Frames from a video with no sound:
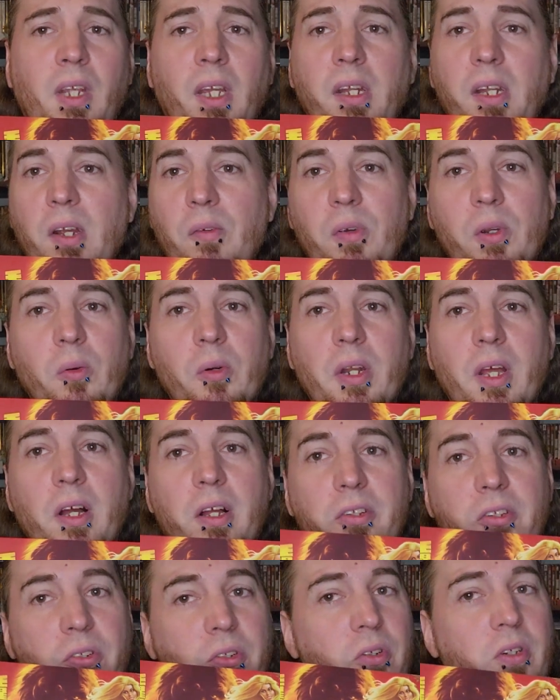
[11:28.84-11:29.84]
And everyone
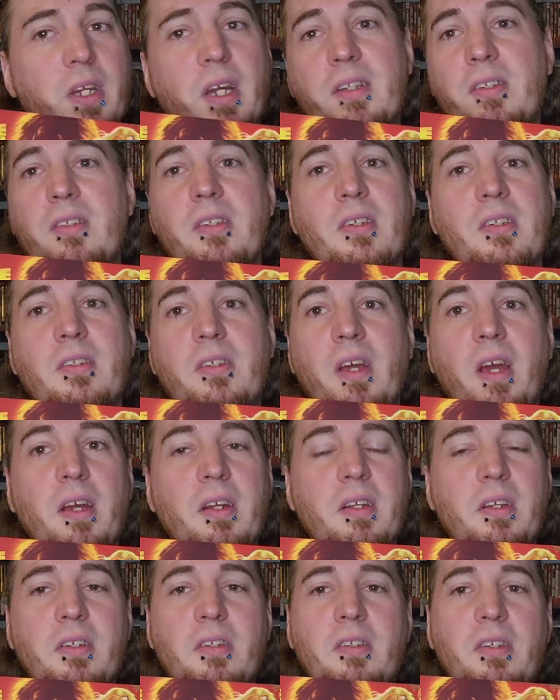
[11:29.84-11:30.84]
else who gets this
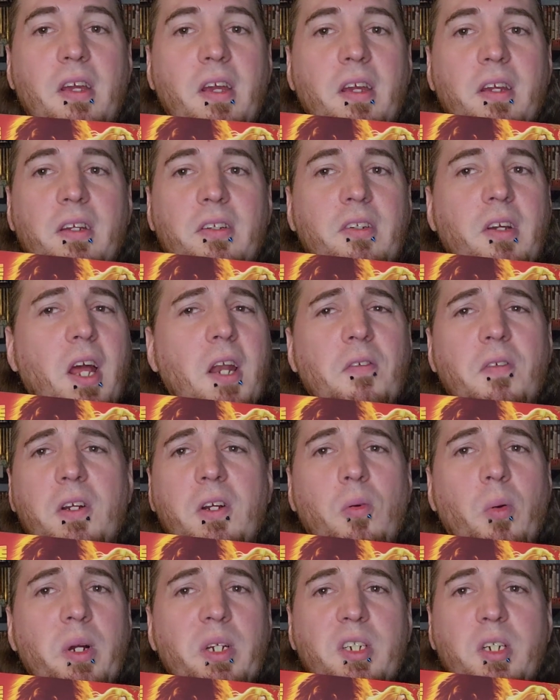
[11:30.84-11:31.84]
set is saying it's kind of a
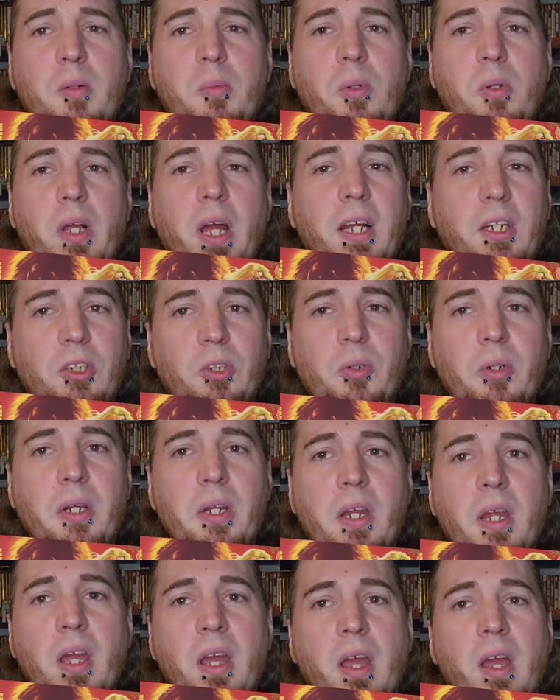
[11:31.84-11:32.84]
questionable
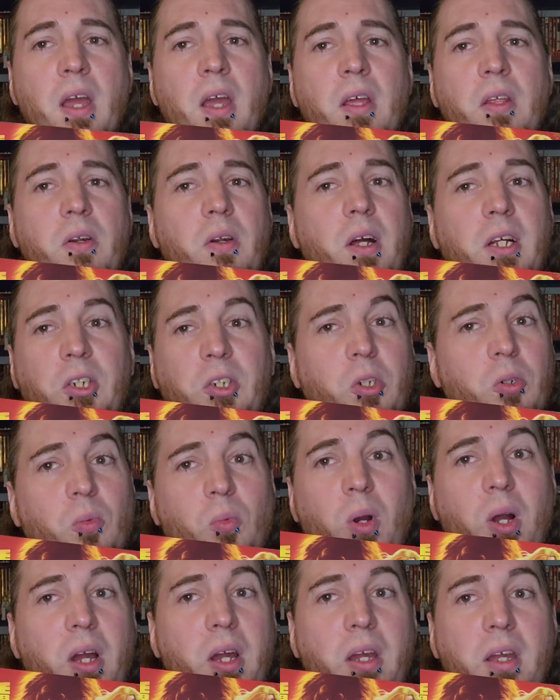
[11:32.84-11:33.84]
entry. They're not sure
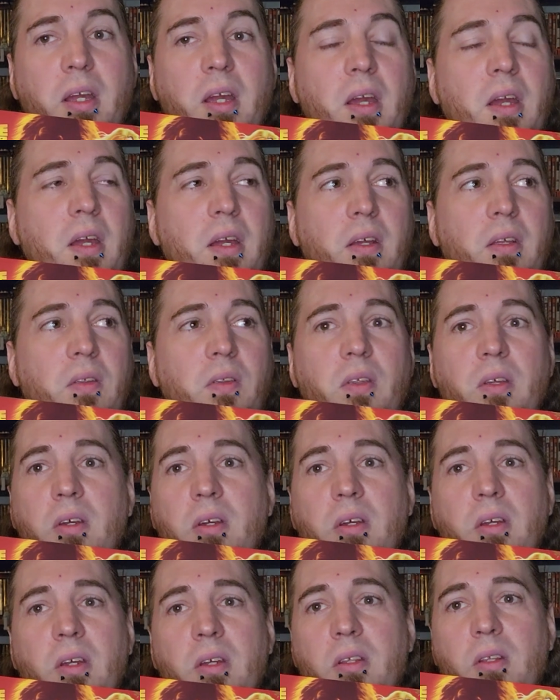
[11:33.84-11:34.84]
why
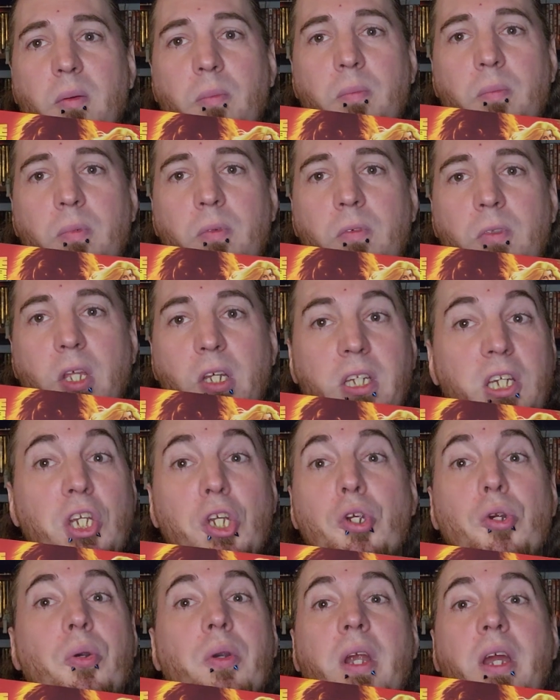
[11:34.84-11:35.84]
the
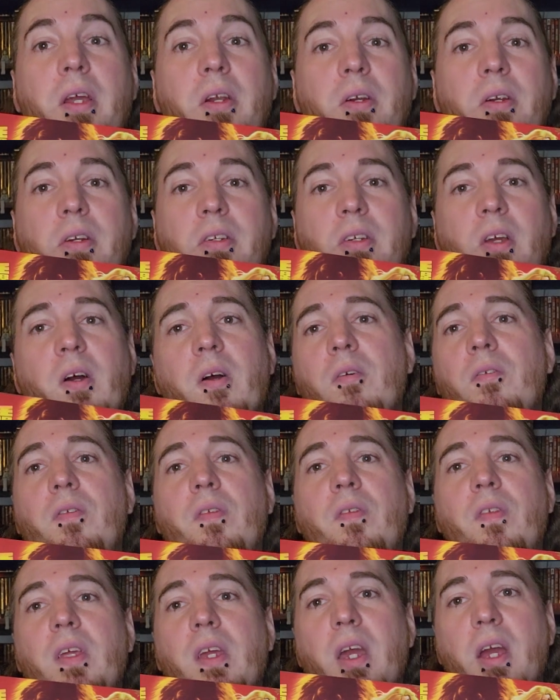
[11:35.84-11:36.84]
curators
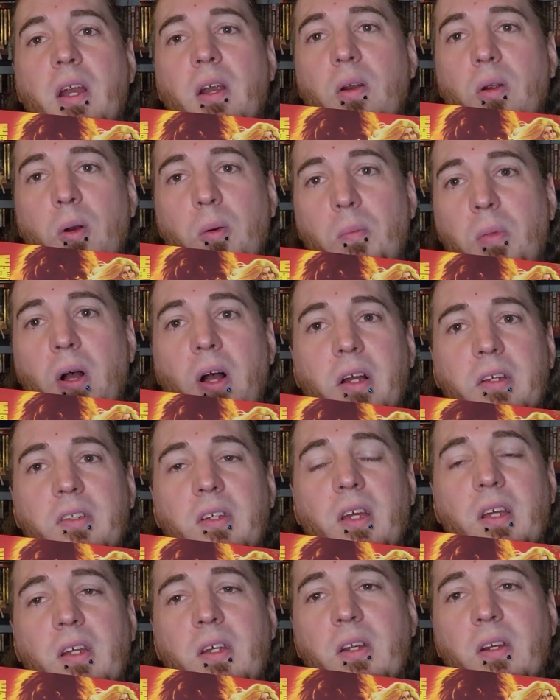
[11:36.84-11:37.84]
of the Arrow box
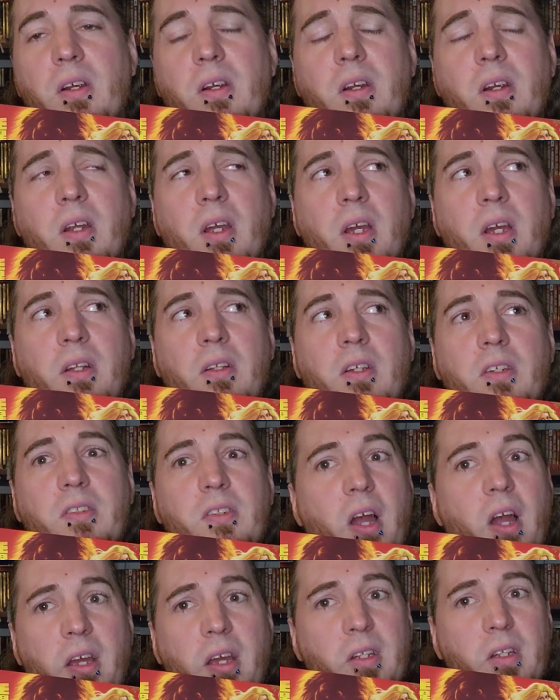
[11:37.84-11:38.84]
set here
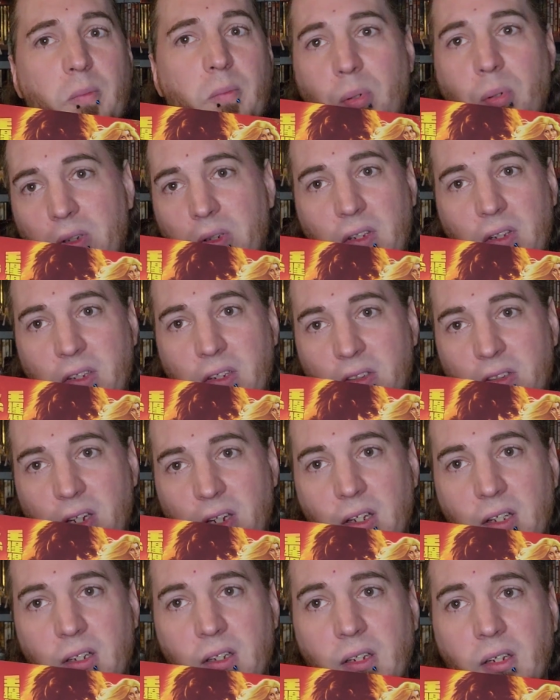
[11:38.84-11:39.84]
decided to put this
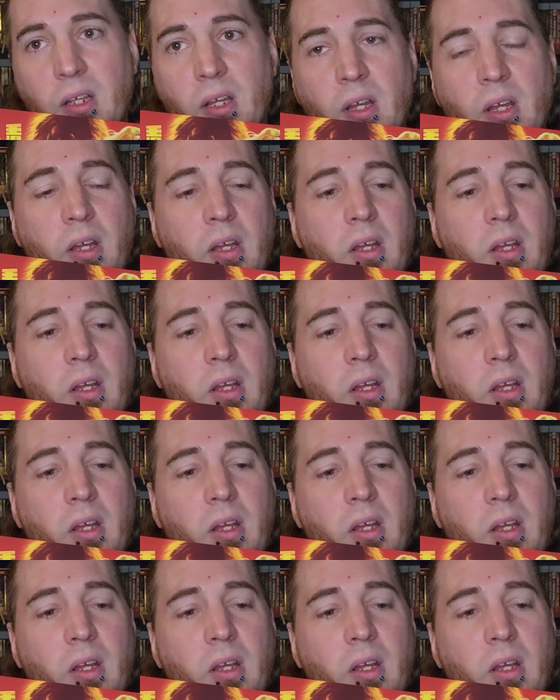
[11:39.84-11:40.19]
in.